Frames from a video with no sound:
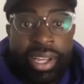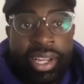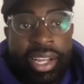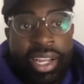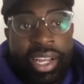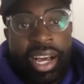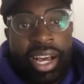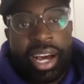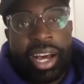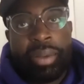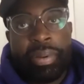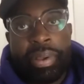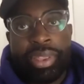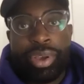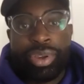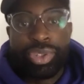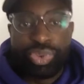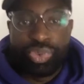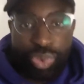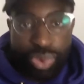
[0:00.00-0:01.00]
And
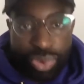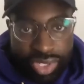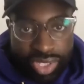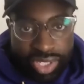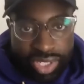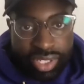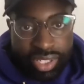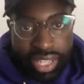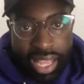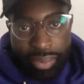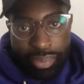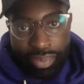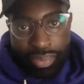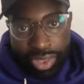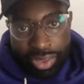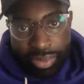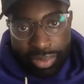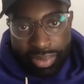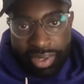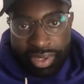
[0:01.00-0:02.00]
those roots, that
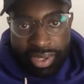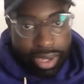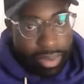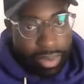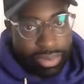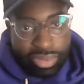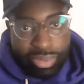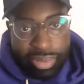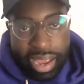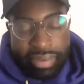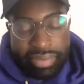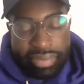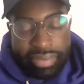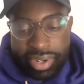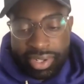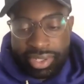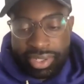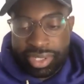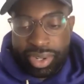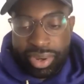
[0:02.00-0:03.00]
rhythm comes from Africa.
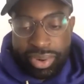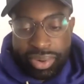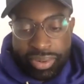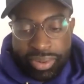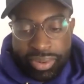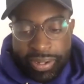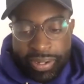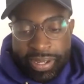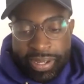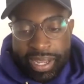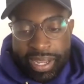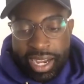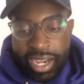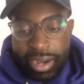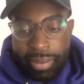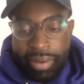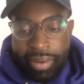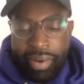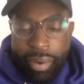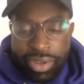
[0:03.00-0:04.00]
So
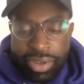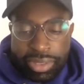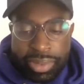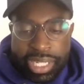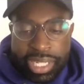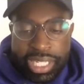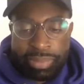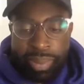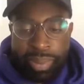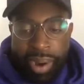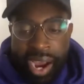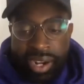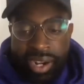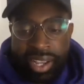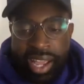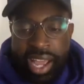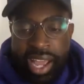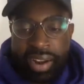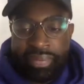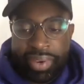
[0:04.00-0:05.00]
I've always been inspired to
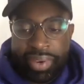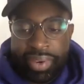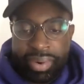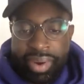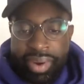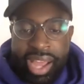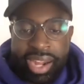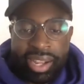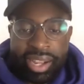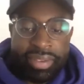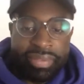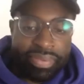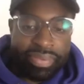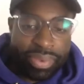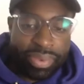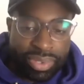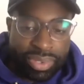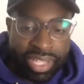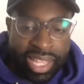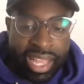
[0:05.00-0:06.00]
kind of figure out how to
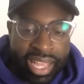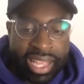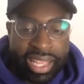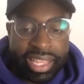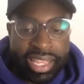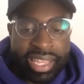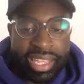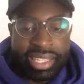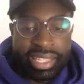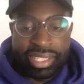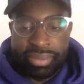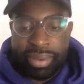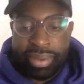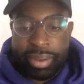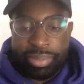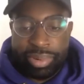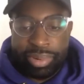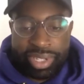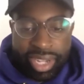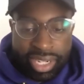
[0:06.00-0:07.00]
infuse that into my
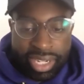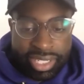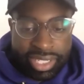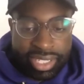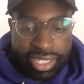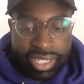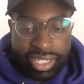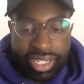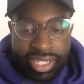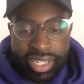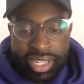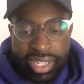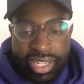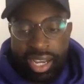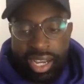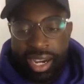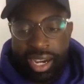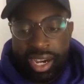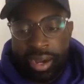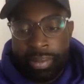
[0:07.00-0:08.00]
production.
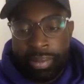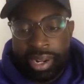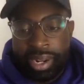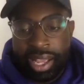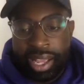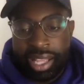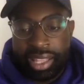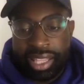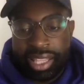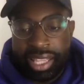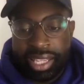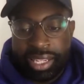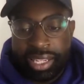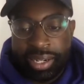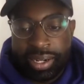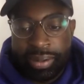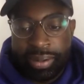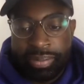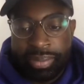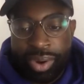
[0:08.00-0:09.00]
And I think
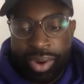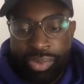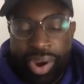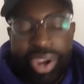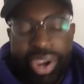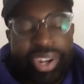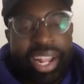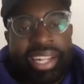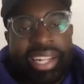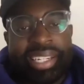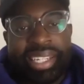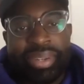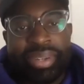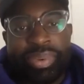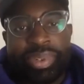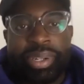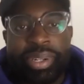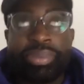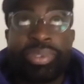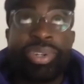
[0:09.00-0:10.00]
a record I did,
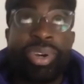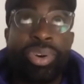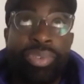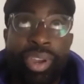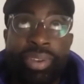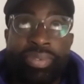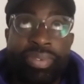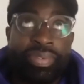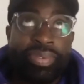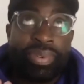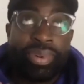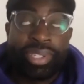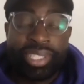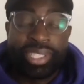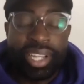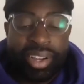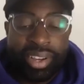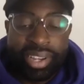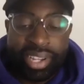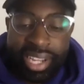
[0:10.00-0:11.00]
which I'm so grateful for,
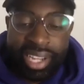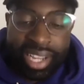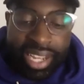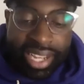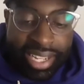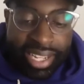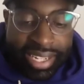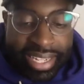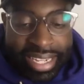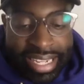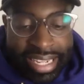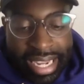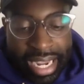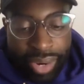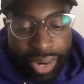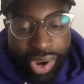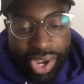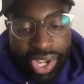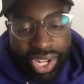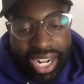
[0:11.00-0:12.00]
shout out God, a
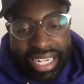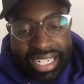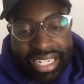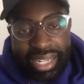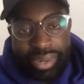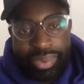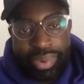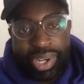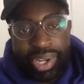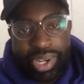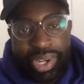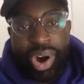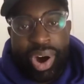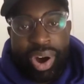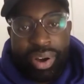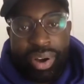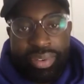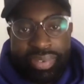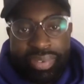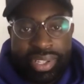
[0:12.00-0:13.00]
record I did with
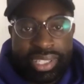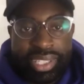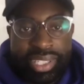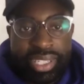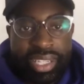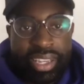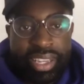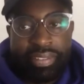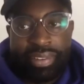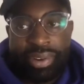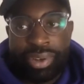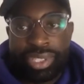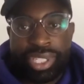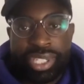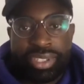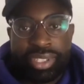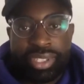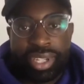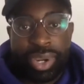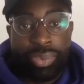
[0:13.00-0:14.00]
Coffee, even though
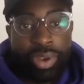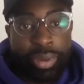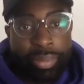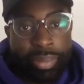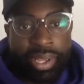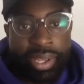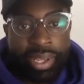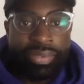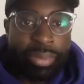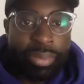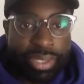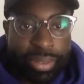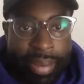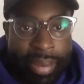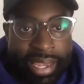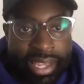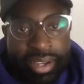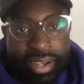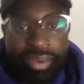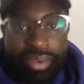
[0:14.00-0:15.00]
she's Caribbean from
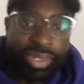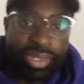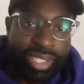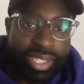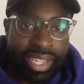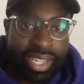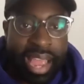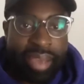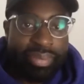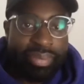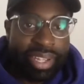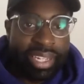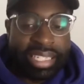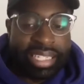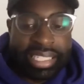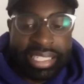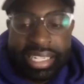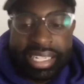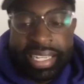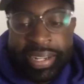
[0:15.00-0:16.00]
Jamaica, which is African
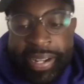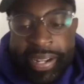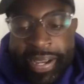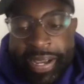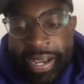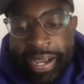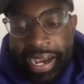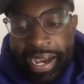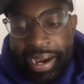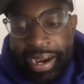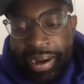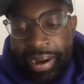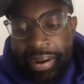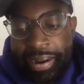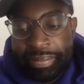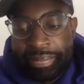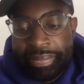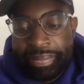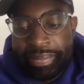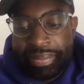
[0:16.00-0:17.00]
descent.
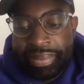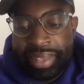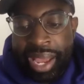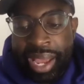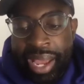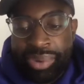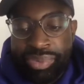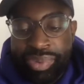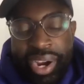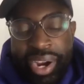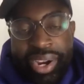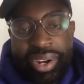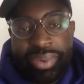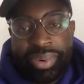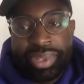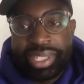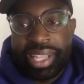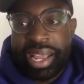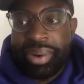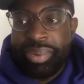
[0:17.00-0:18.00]
That record
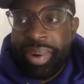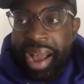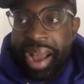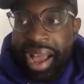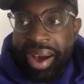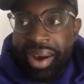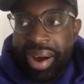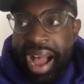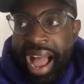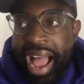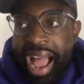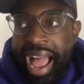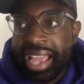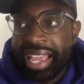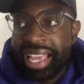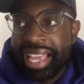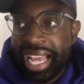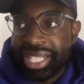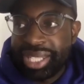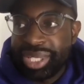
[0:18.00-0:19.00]
was like, wow, I
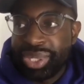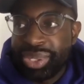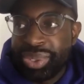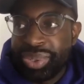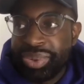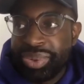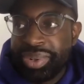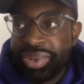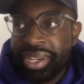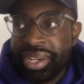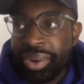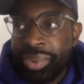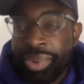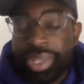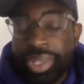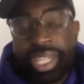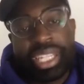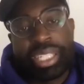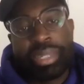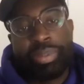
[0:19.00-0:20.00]
got to really
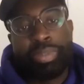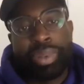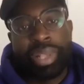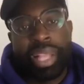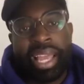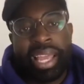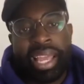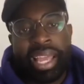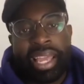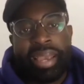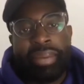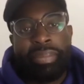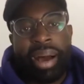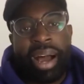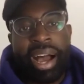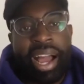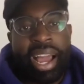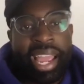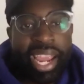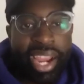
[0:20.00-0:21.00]
display
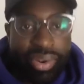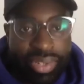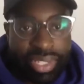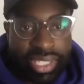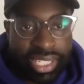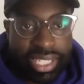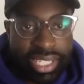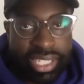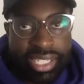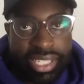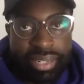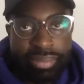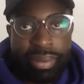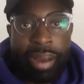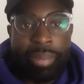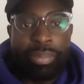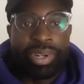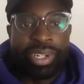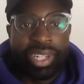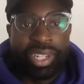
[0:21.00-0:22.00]
my heritage, my
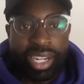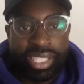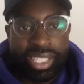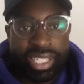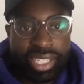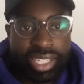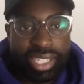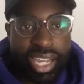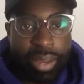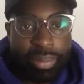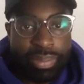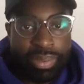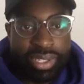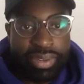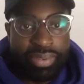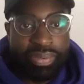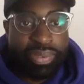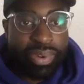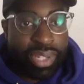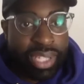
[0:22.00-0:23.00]
production chops,
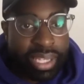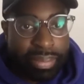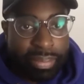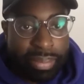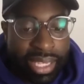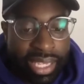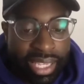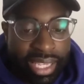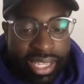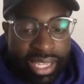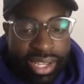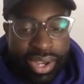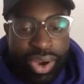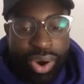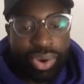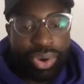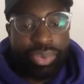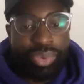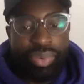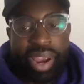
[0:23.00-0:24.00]
fully me on
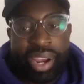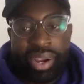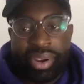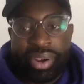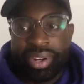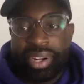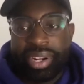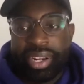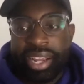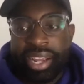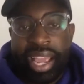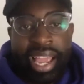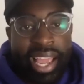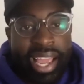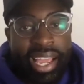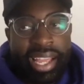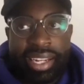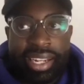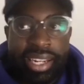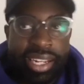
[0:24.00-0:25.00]
a record.
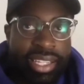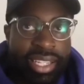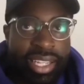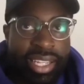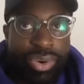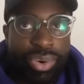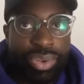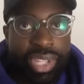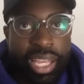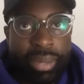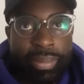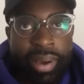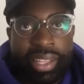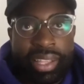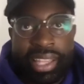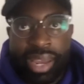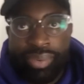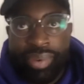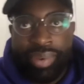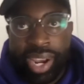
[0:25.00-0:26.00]
And the cool thing about
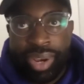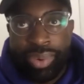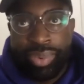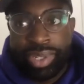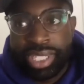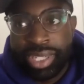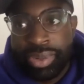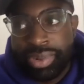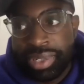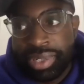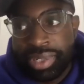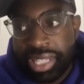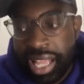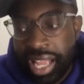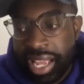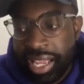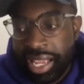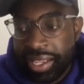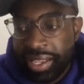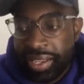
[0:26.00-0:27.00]
that record was it
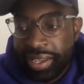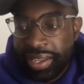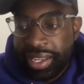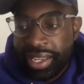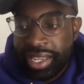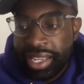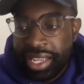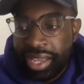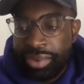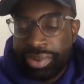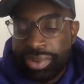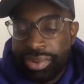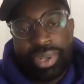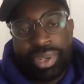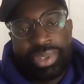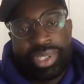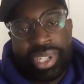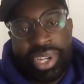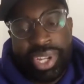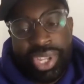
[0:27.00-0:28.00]
was still
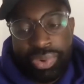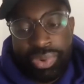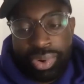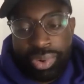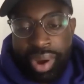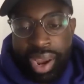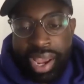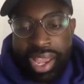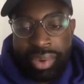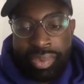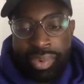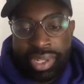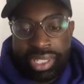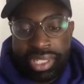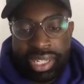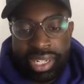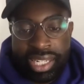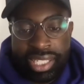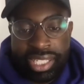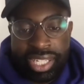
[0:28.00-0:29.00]
genuine, right? It wasn't
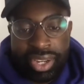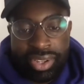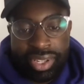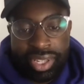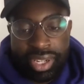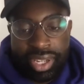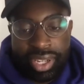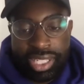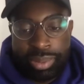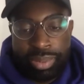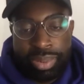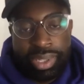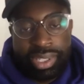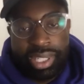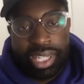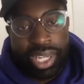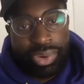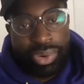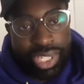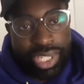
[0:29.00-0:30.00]
necessarily an explicitly
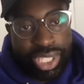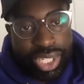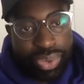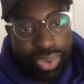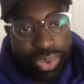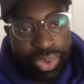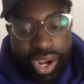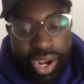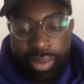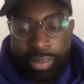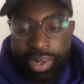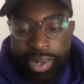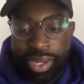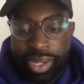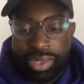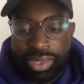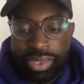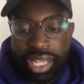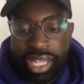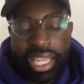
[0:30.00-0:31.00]
Christian record, but it
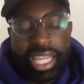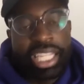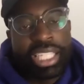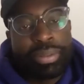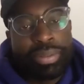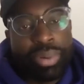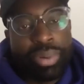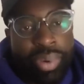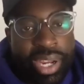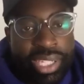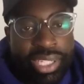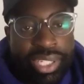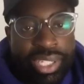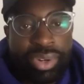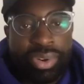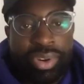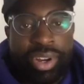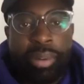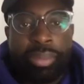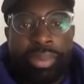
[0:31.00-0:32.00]
was like
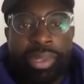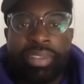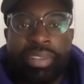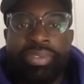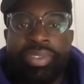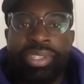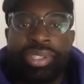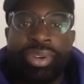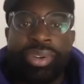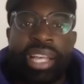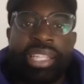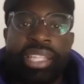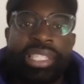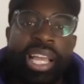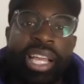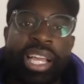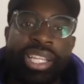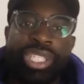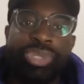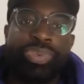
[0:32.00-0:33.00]
inspirational, uplifting. So that's like
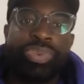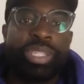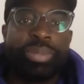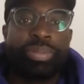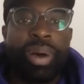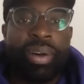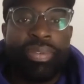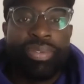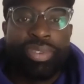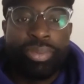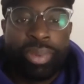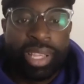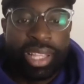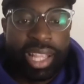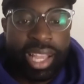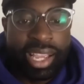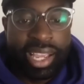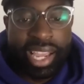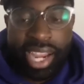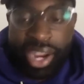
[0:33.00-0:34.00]
a sweet spot for me,
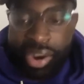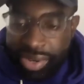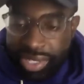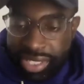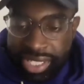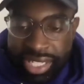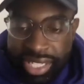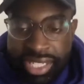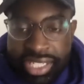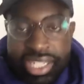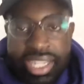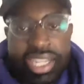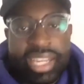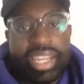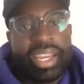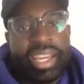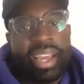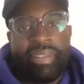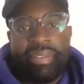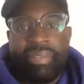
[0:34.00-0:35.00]
like heritage
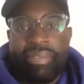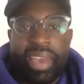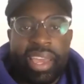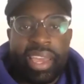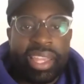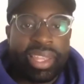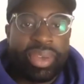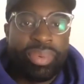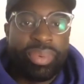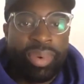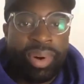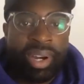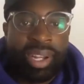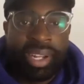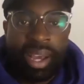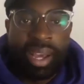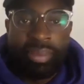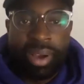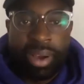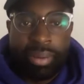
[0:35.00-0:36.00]
and faith in one.
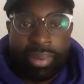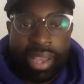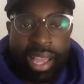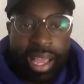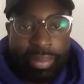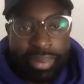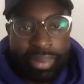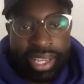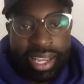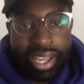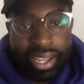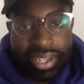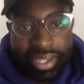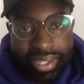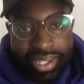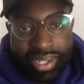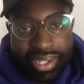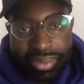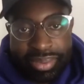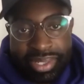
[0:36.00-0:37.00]
I'm a happy guy, you
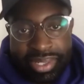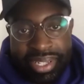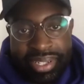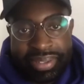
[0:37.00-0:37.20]
know what I'm saying?